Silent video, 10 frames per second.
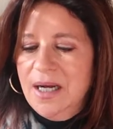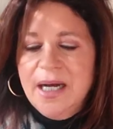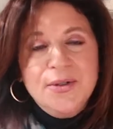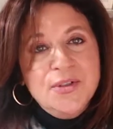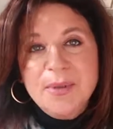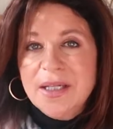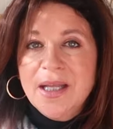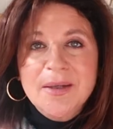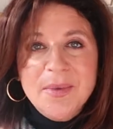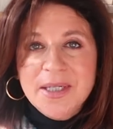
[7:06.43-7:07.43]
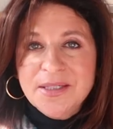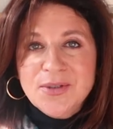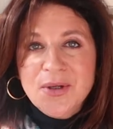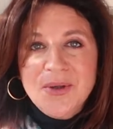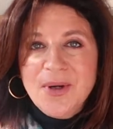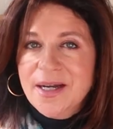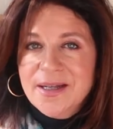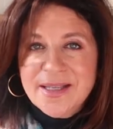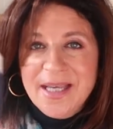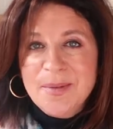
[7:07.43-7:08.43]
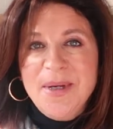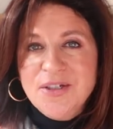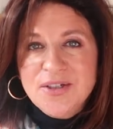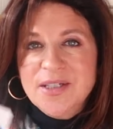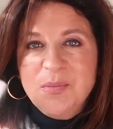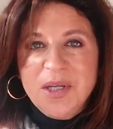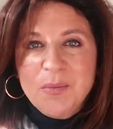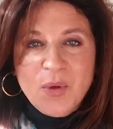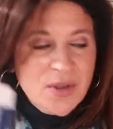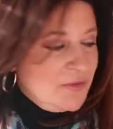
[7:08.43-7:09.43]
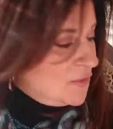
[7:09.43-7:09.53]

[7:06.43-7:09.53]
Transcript: I don't spend a lot of money, so I can't imagine this being more than